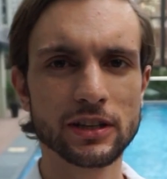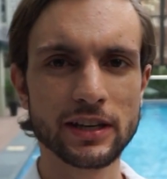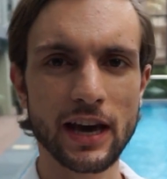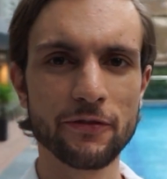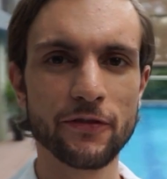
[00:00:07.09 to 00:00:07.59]

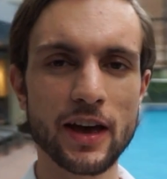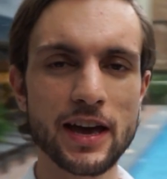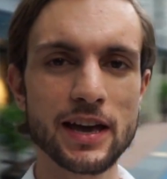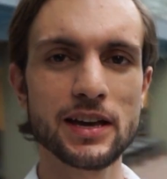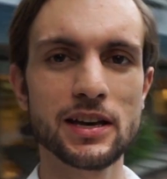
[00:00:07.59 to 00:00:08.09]

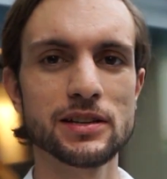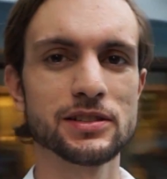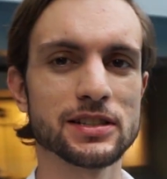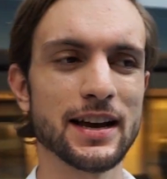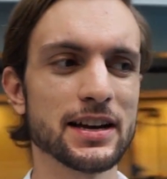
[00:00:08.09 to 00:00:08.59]
cafe
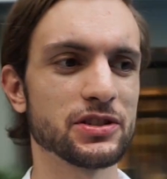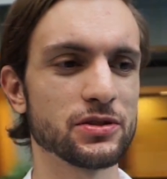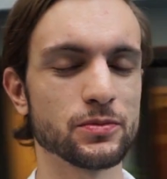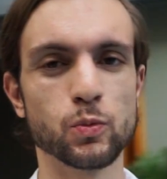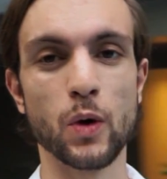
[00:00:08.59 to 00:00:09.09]

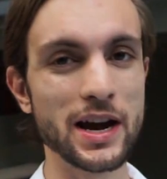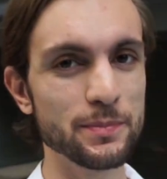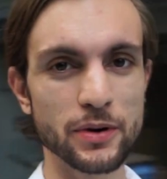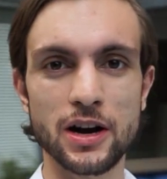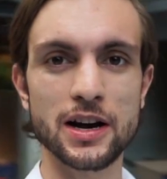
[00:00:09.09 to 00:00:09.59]
slash
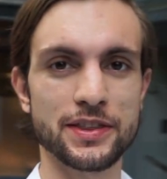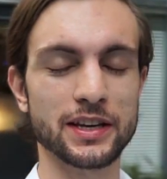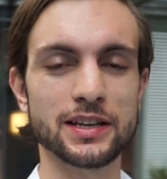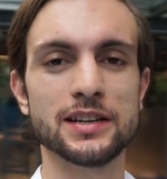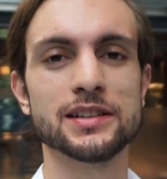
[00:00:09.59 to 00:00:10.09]
wine bar, I
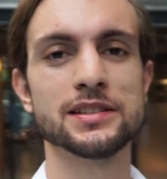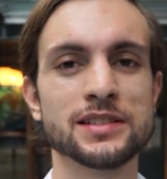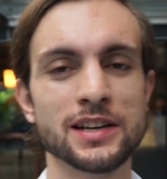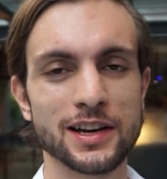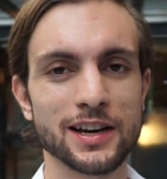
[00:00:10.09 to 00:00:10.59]
think it is.